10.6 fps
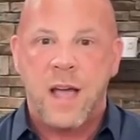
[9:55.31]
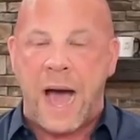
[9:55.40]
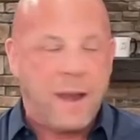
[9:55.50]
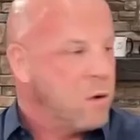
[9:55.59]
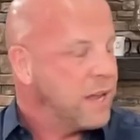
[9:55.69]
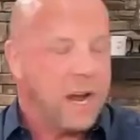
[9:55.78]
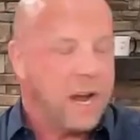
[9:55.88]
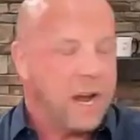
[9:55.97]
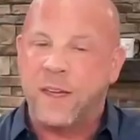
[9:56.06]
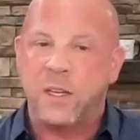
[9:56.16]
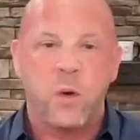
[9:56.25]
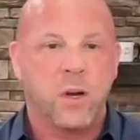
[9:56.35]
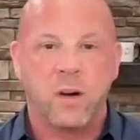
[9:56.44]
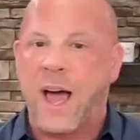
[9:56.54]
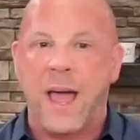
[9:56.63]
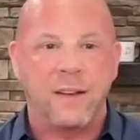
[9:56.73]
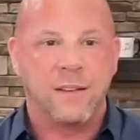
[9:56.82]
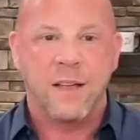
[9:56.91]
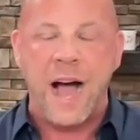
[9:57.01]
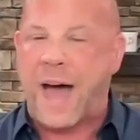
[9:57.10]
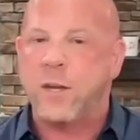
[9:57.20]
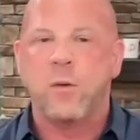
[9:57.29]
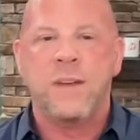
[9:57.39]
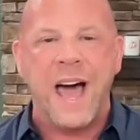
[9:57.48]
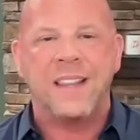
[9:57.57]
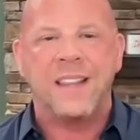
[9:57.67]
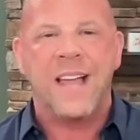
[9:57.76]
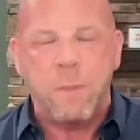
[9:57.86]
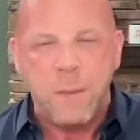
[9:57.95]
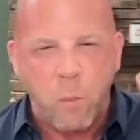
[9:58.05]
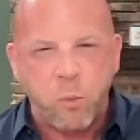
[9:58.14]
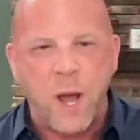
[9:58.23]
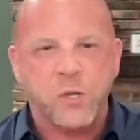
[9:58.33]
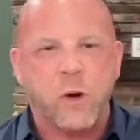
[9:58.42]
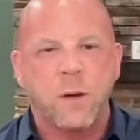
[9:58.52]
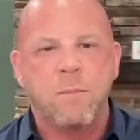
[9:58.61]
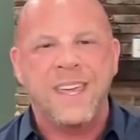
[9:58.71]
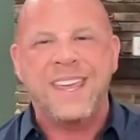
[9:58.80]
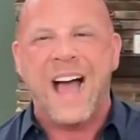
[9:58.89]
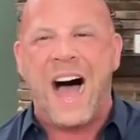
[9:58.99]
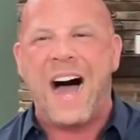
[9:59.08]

I don't care if they do it or not. I do not like people pressuring me.